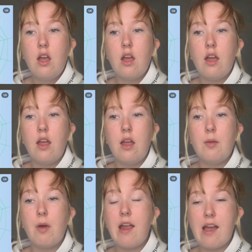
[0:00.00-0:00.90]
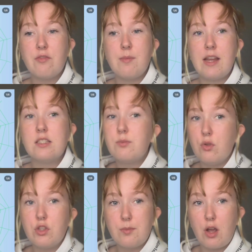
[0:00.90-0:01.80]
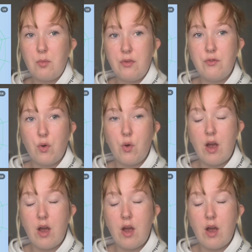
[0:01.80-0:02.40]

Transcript: I have made Spoo the Spider before,